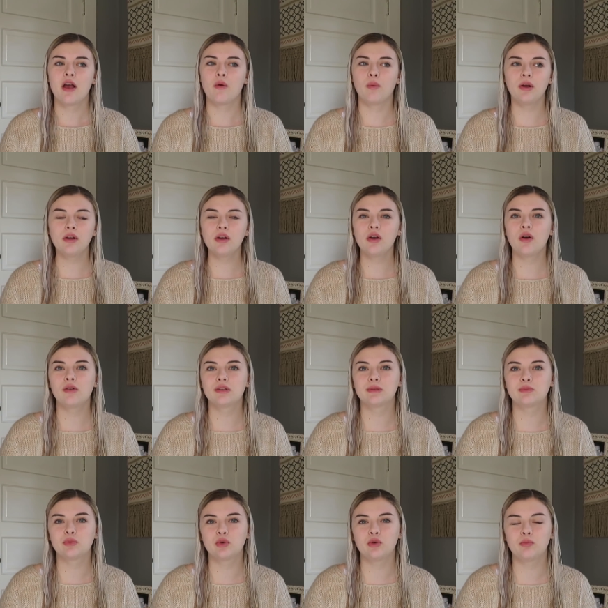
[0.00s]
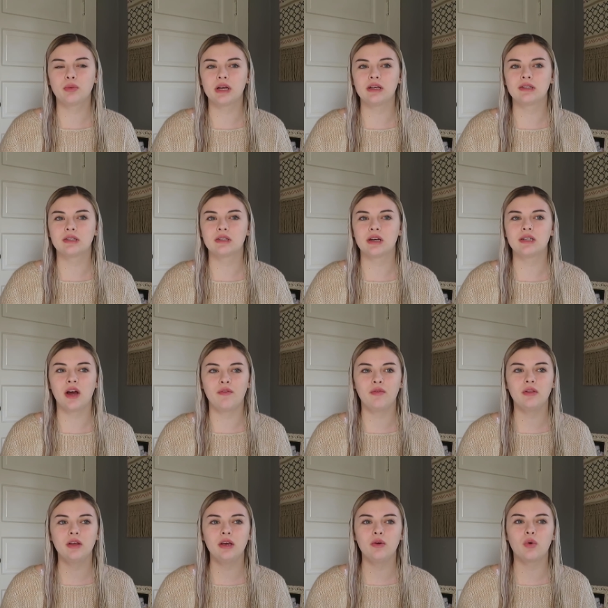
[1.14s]
and we're gonna go to some cool places. I
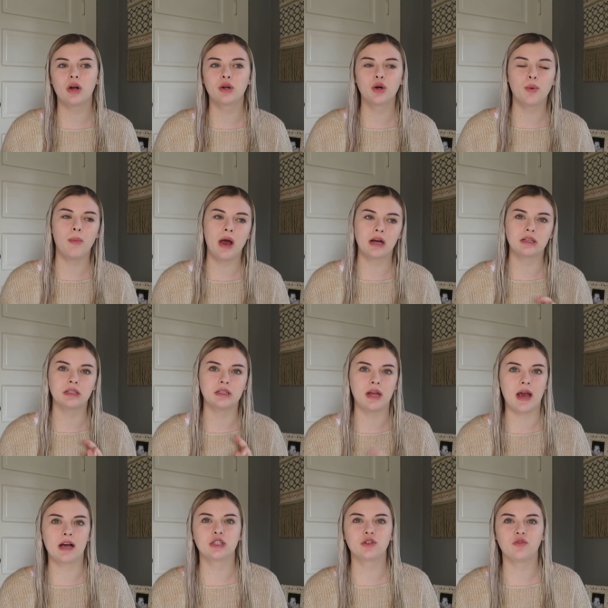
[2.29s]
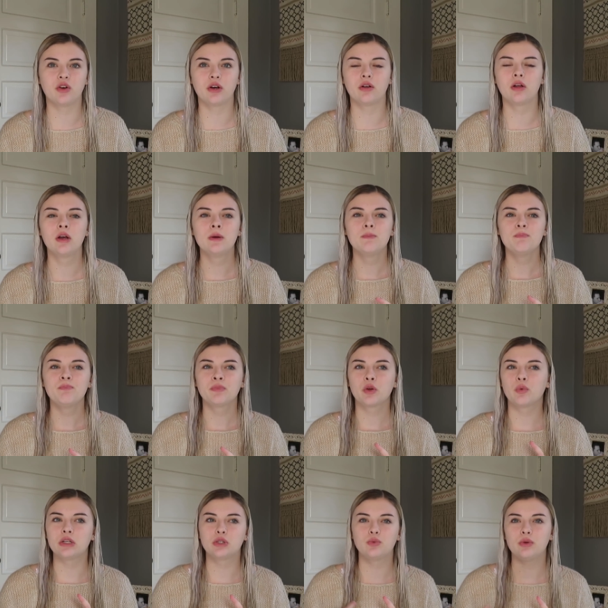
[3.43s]
definitely want to go back to Nashville,
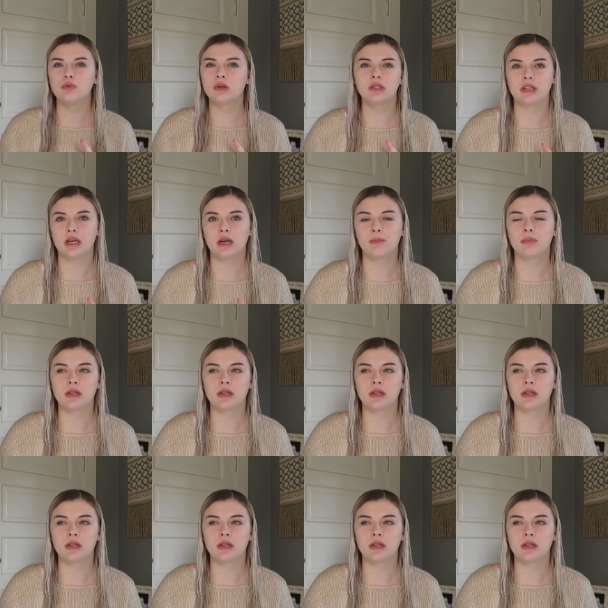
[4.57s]
which we wouldn't take a